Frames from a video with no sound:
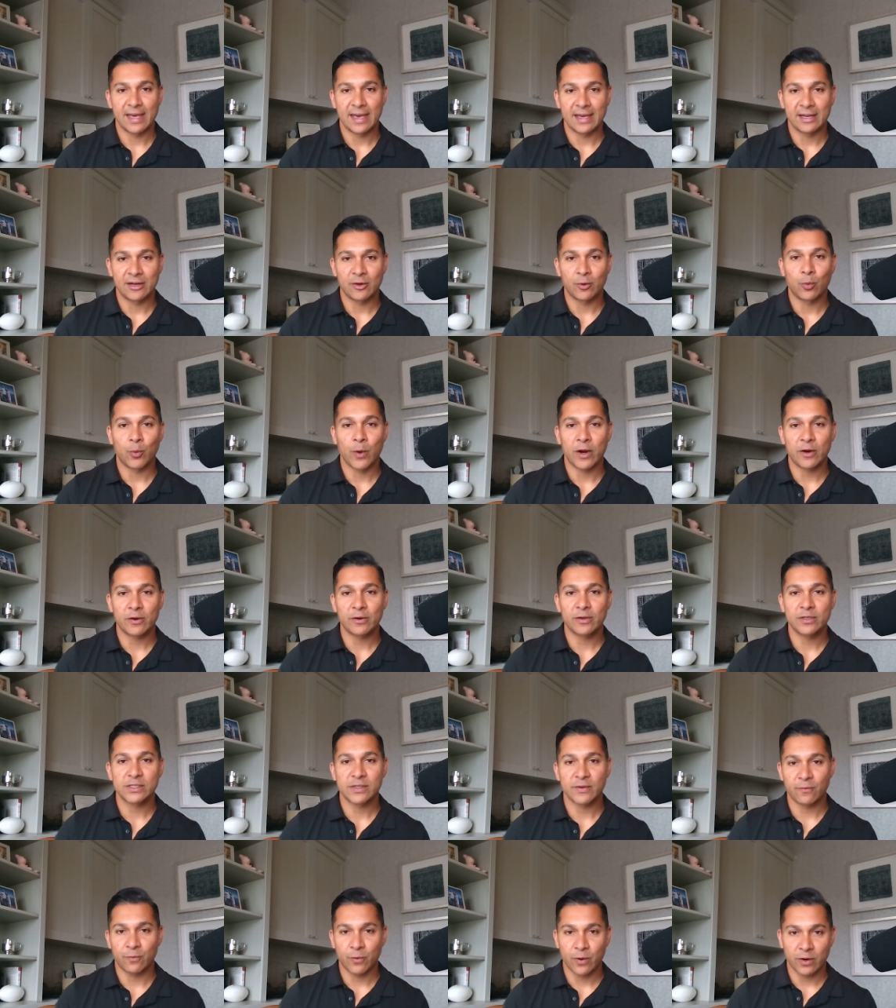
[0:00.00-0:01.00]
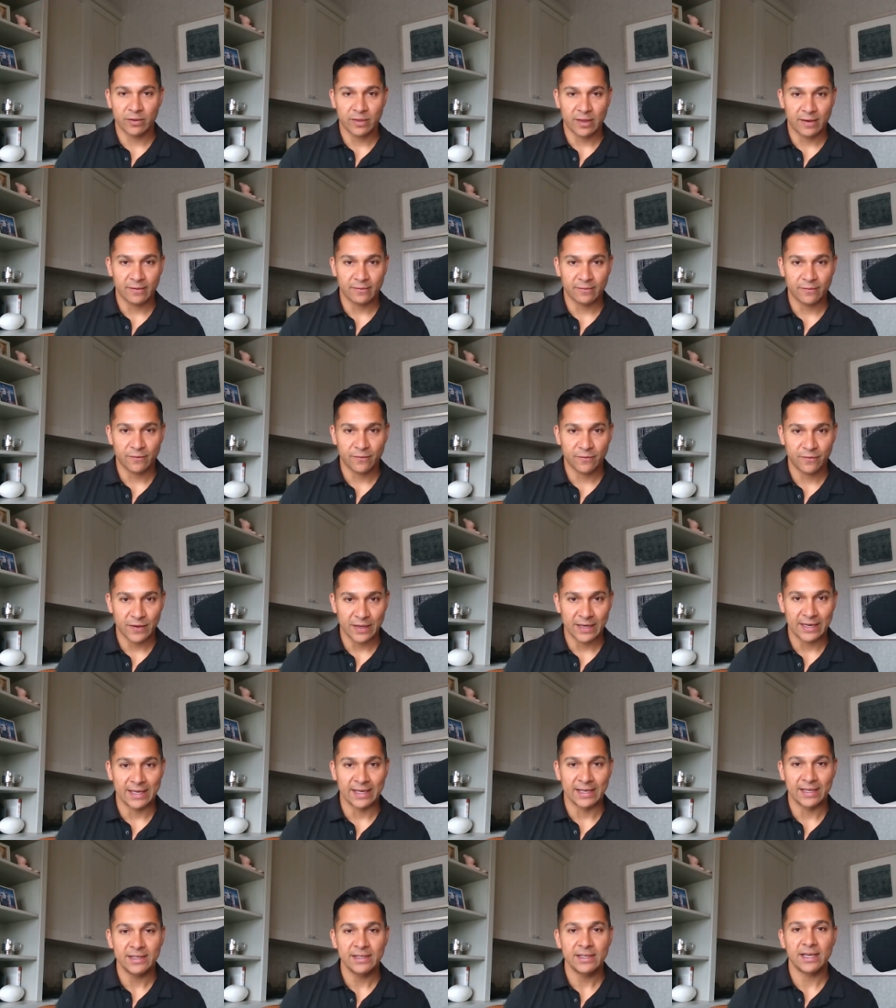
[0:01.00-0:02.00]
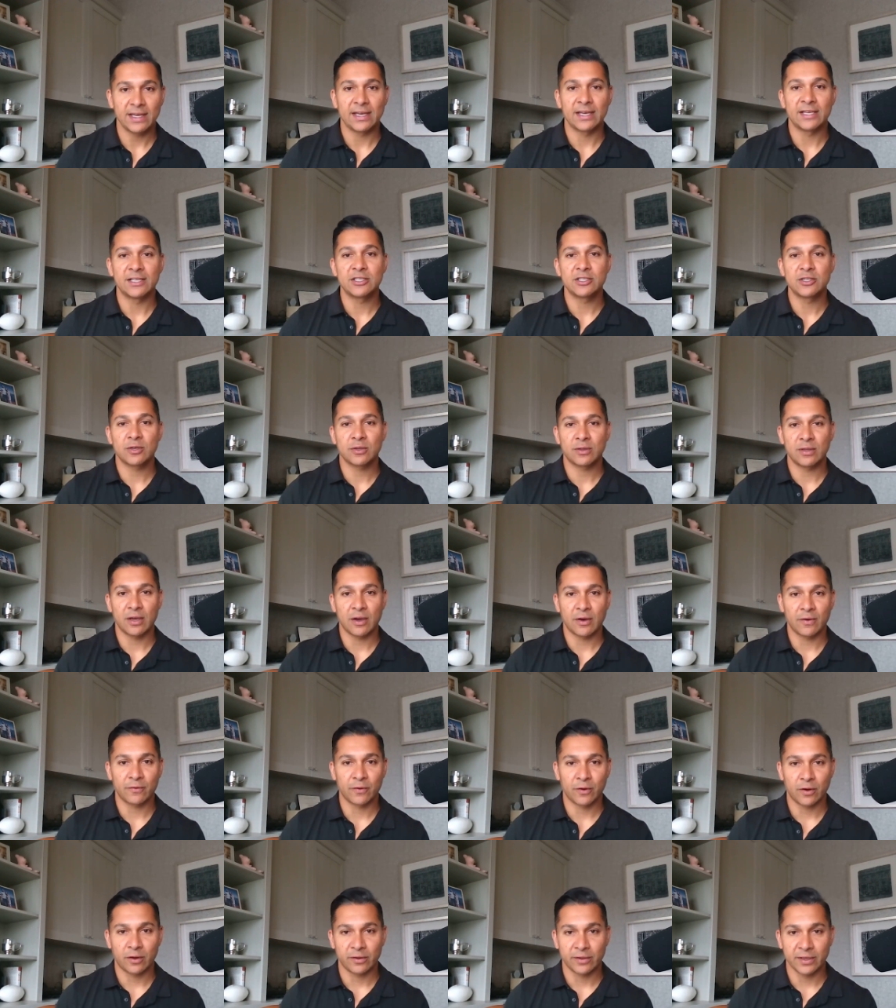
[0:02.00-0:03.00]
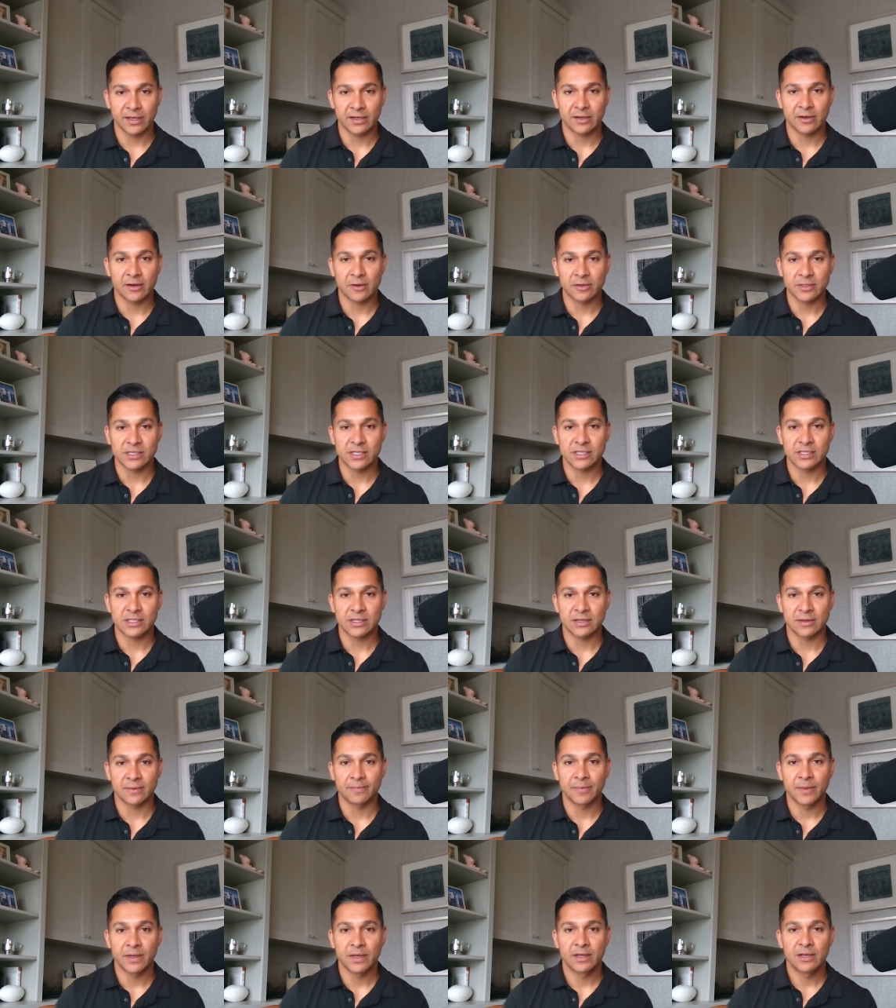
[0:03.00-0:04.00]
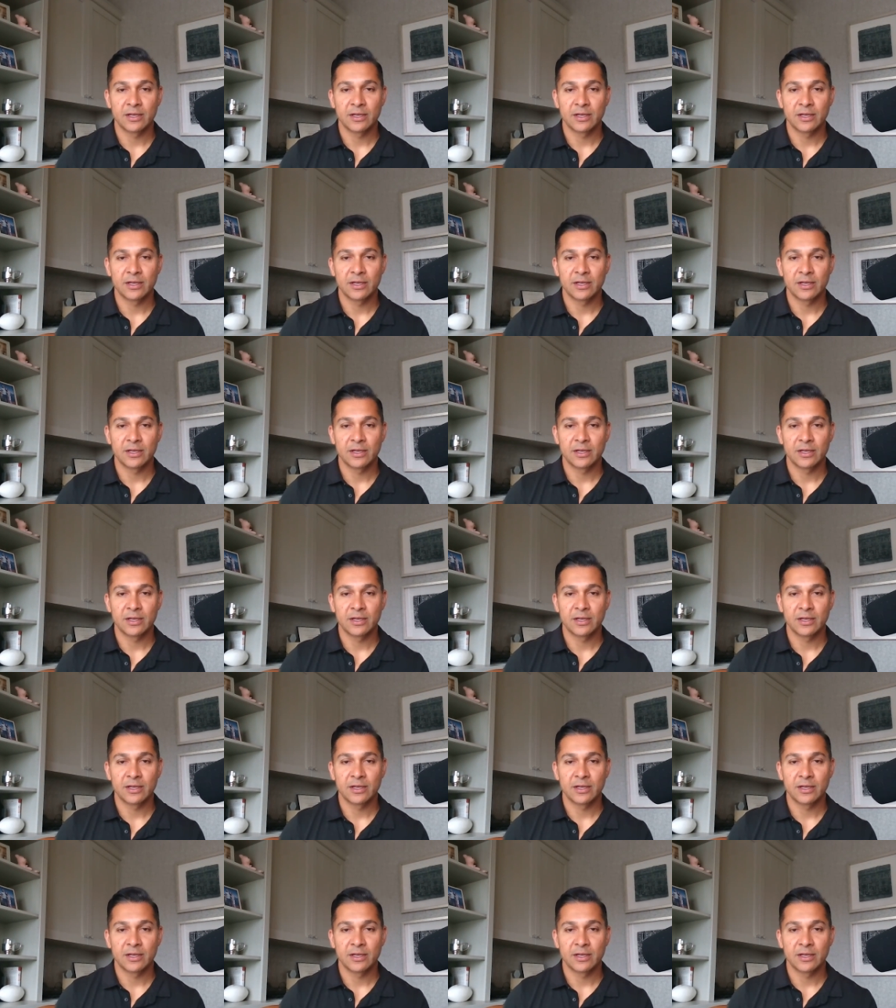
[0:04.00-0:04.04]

and awareness of where they fit into the overall ecosystem.